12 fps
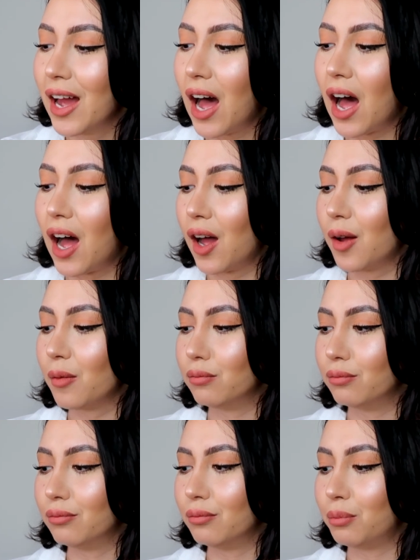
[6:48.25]

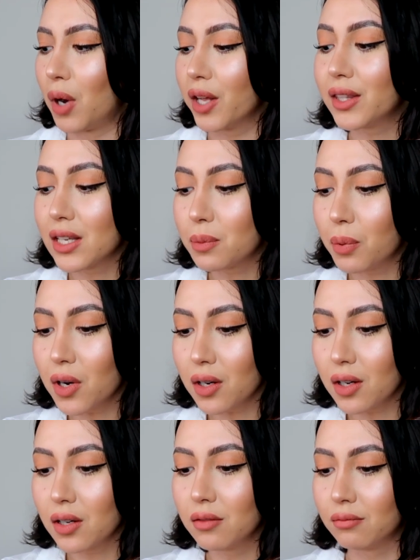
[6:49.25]
bought this
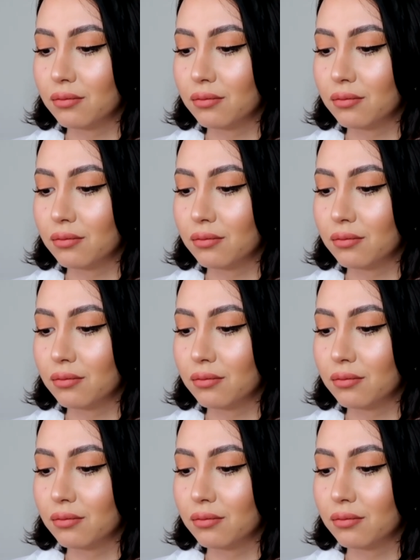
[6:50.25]
book.